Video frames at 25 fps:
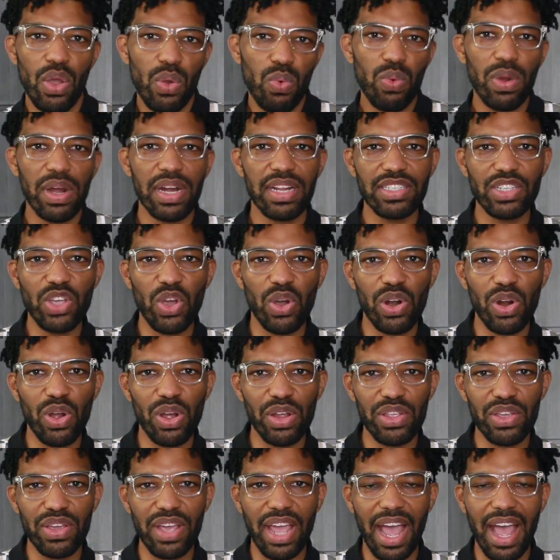What is going
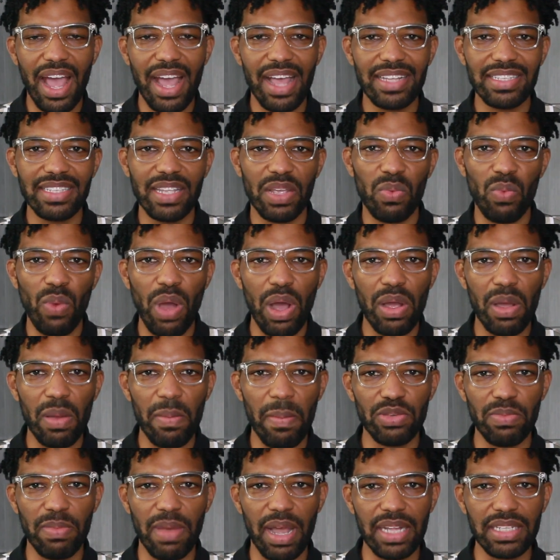on, you guys, and welcome
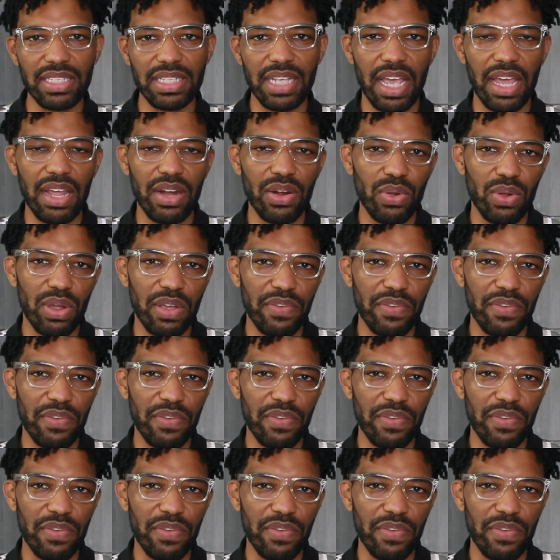to my channel.